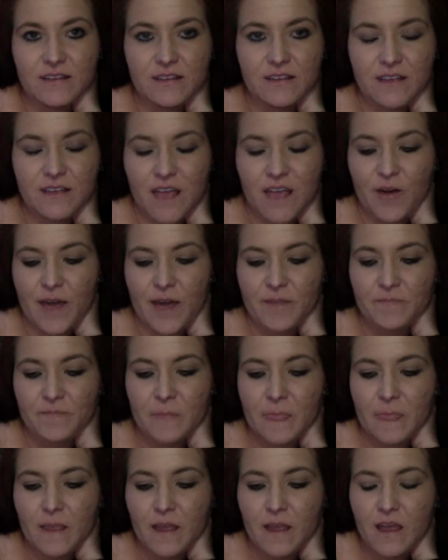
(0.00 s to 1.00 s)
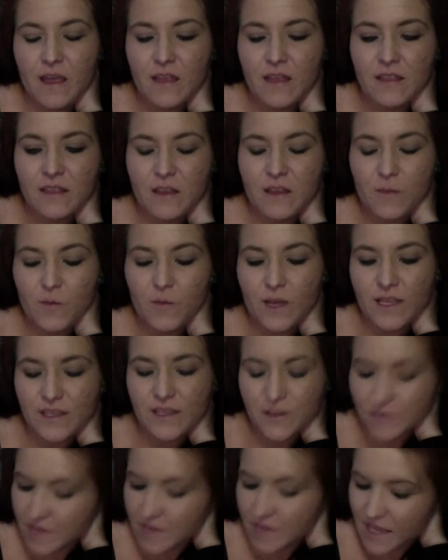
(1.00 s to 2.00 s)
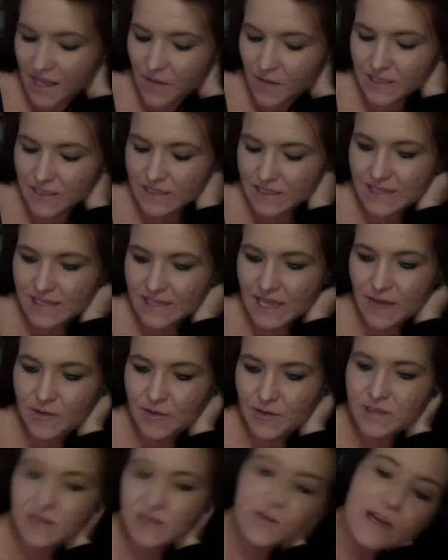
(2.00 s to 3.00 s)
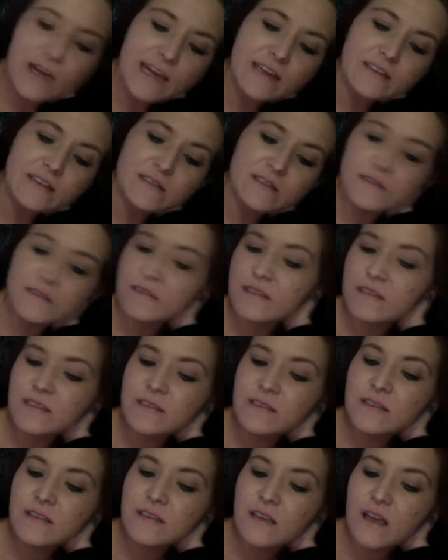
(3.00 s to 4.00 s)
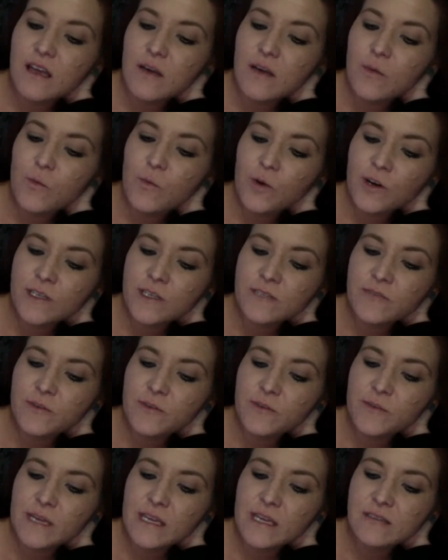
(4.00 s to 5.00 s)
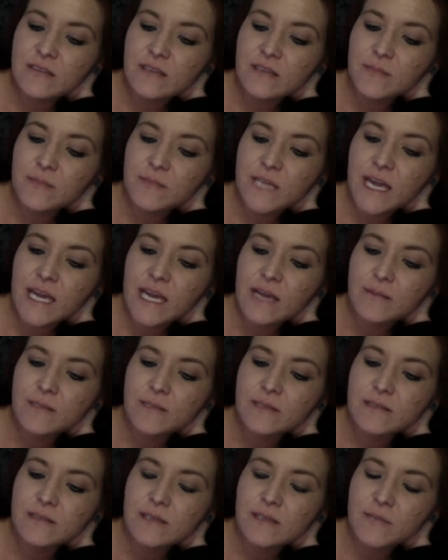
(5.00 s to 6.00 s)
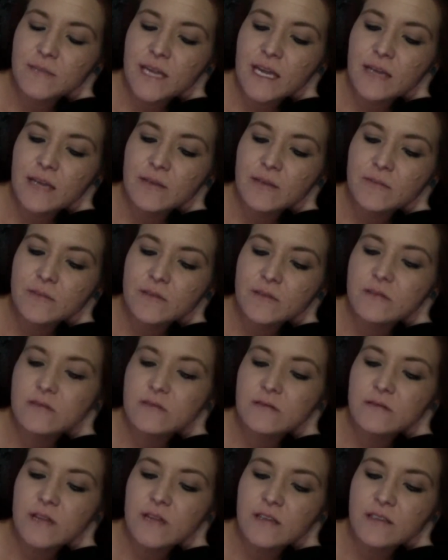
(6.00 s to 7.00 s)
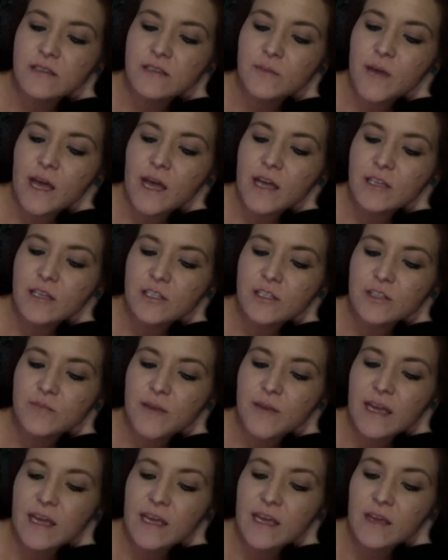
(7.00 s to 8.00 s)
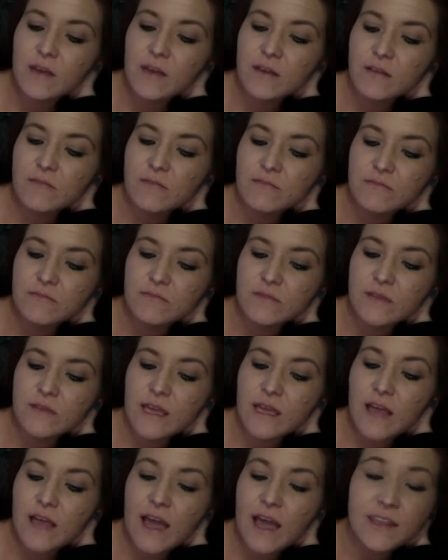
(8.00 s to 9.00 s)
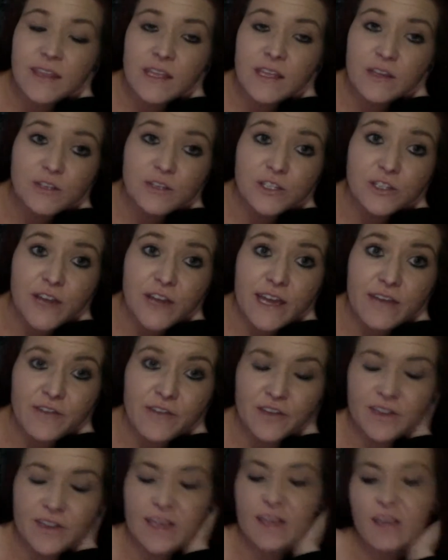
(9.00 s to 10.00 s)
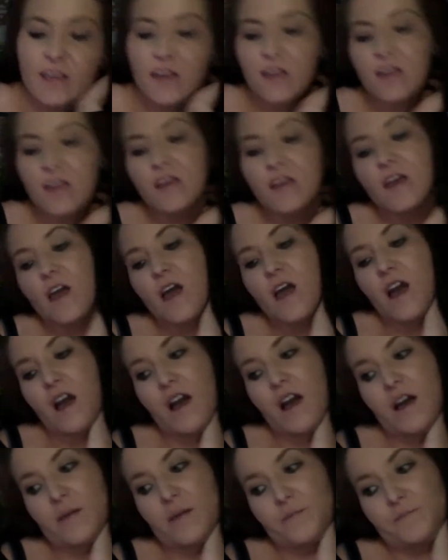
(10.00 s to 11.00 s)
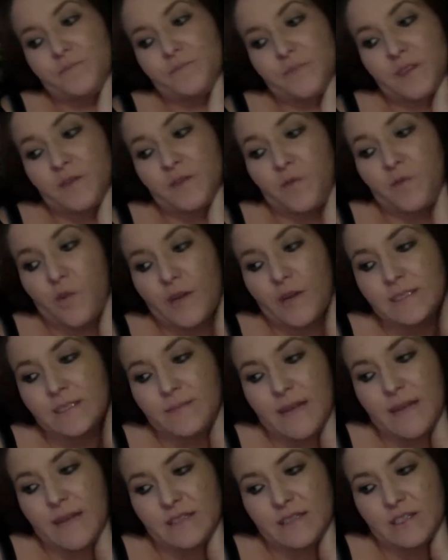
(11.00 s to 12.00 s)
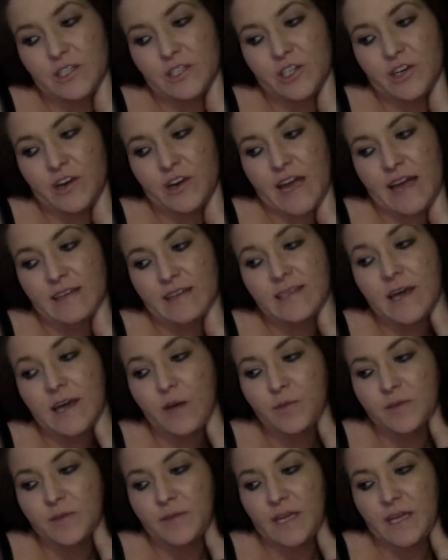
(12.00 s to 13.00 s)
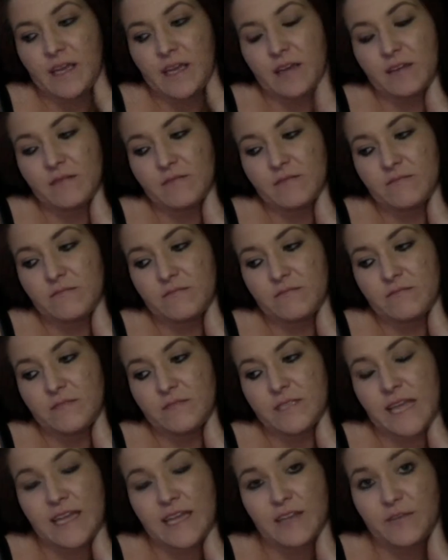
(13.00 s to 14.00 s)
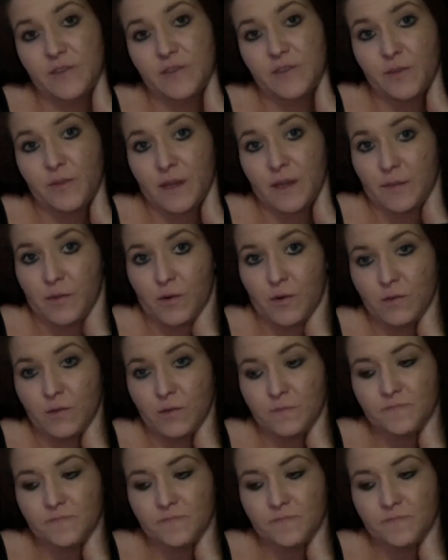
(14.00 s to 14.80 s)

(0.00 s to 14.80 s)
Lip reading: Okay. One other thing I wanted to say was, you guys, this works for me sometimes and sometimes not so much, but I think you should try everything. The voice messenger has helped me sign a few people.